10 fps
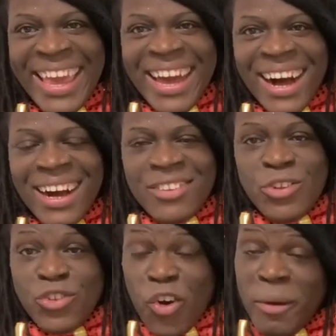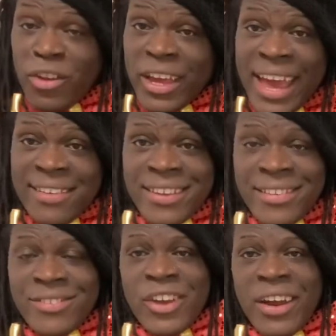to Doremi Learning
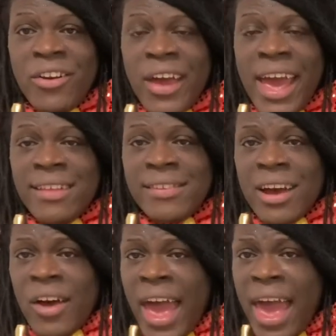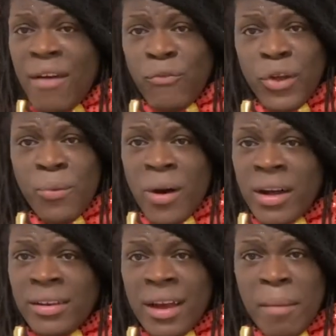Antics channel and tell
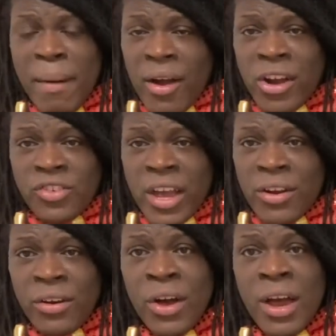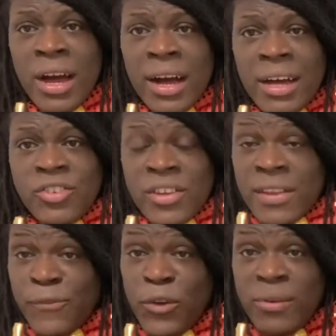everyone about our channel. Just
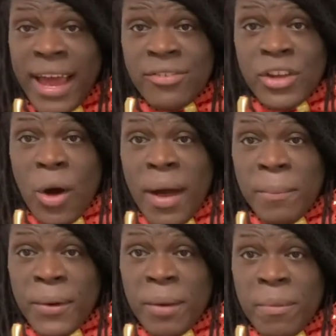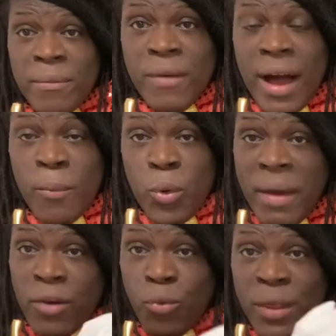a few days ago, I put up we
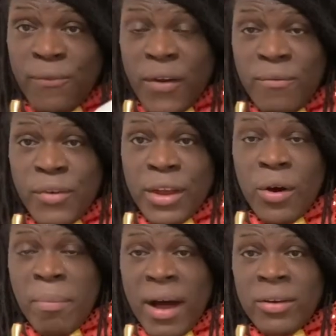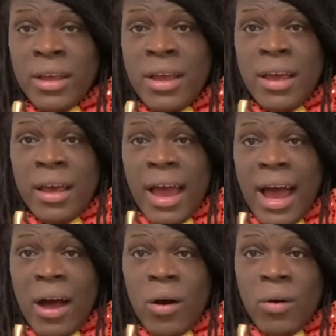made a really fun video about
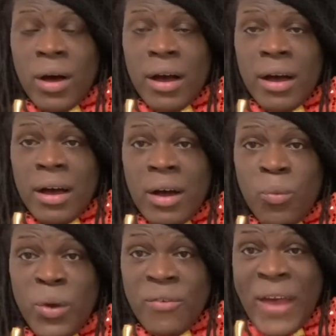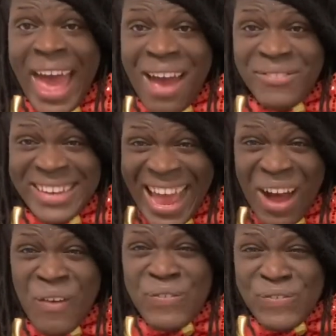how we have
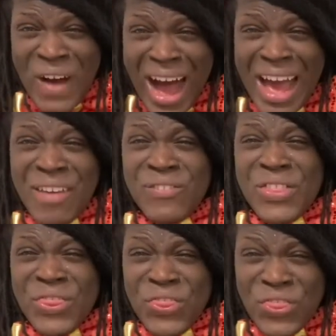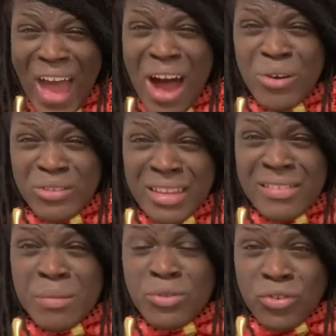now 5,000
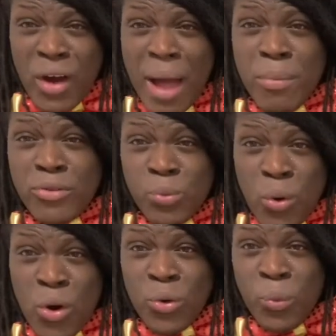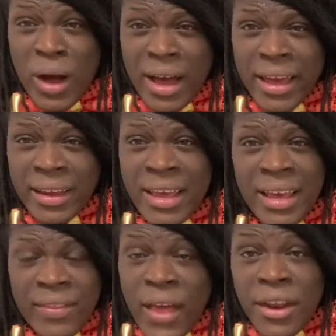subscribers worldwide.
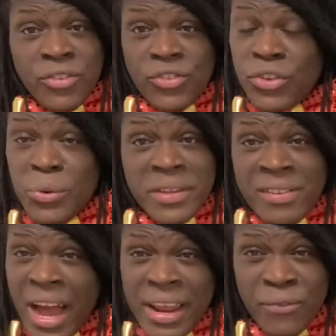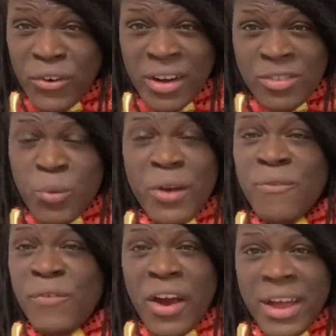That is too exciting for us. We are
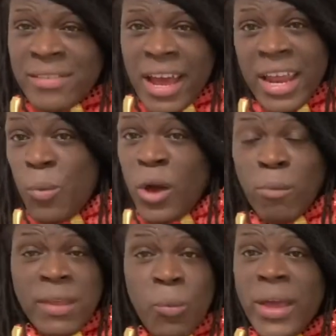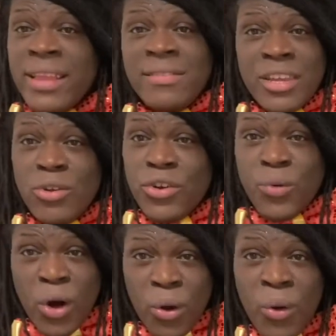very excited. We hope that we continue to
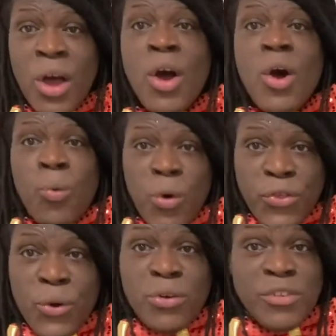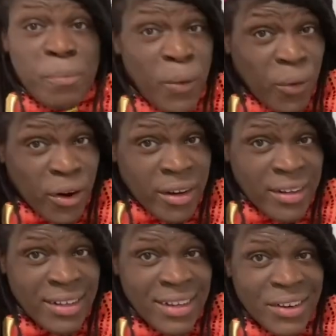grow with your support,
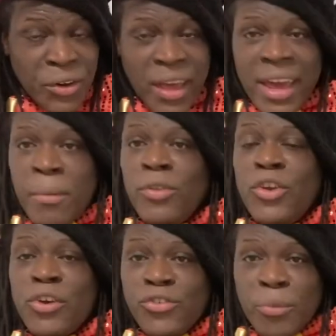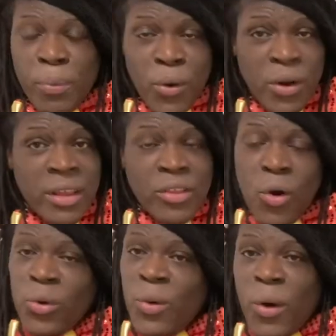okay? Your support, the
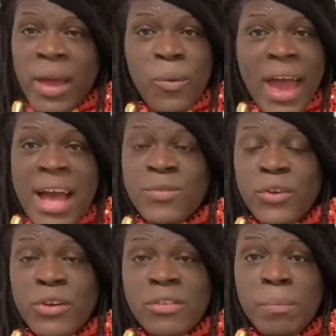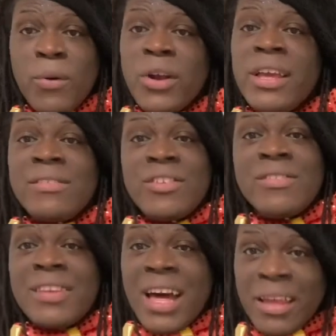only way we ask for your support is
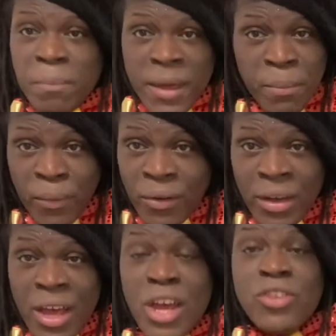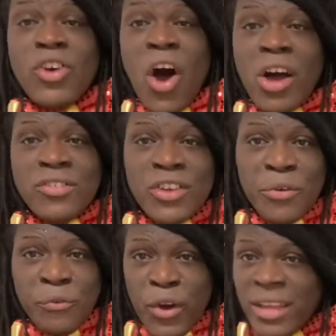just telling people. Talk to
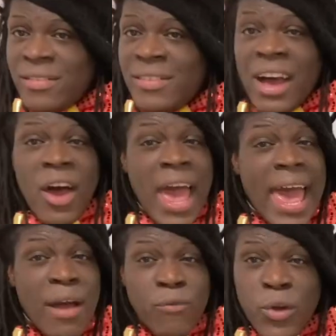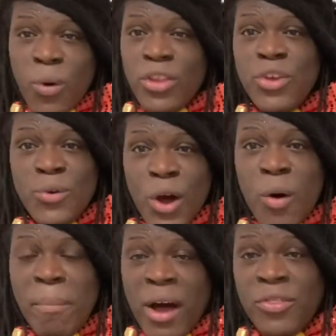your friends. Tell everyone you know
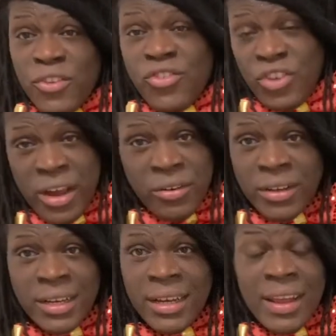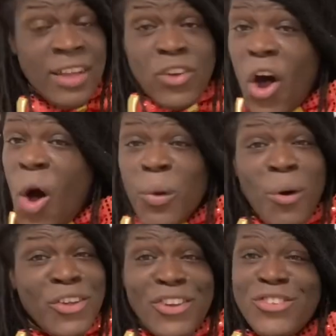about this channel. That's all we
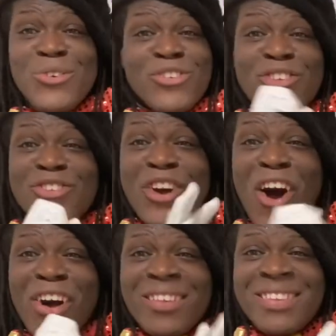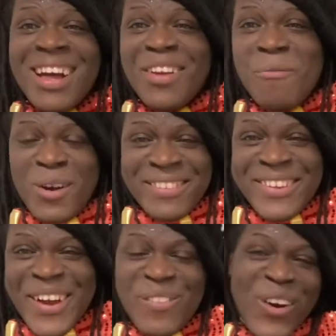want you to do is just talk. Tell everyone
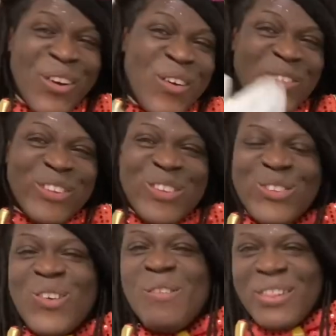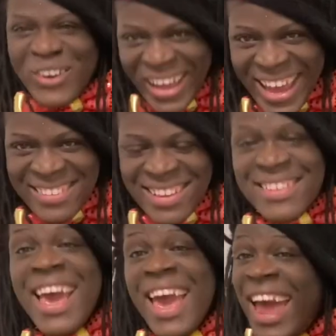to come on over to Doremi Learning
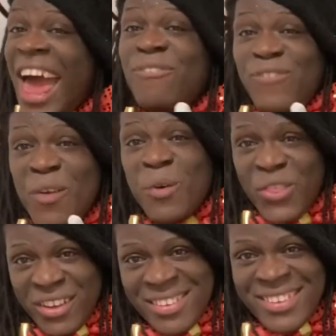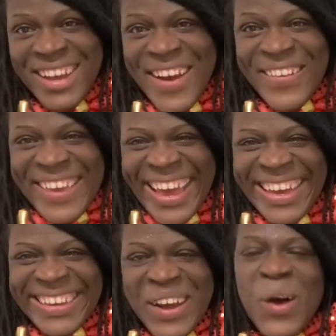Antics and have fun with us,
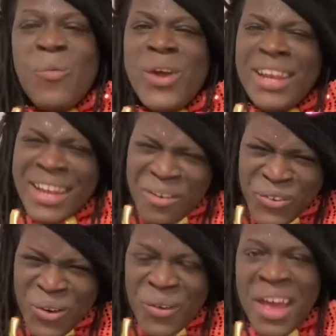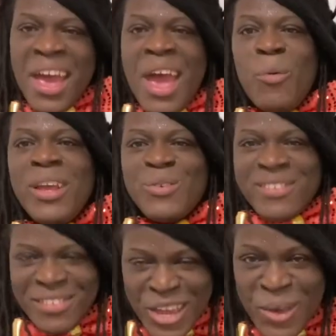okay? We love you, and we will
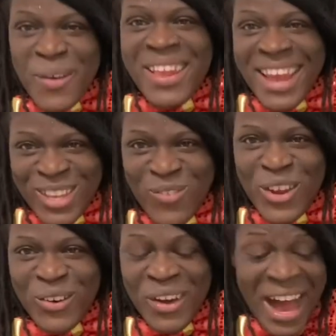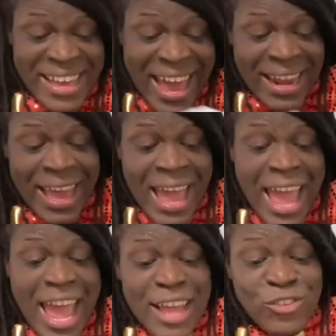see you in the next video. Again,
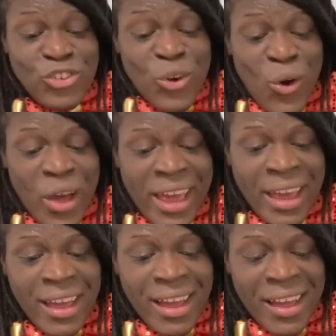enjoy.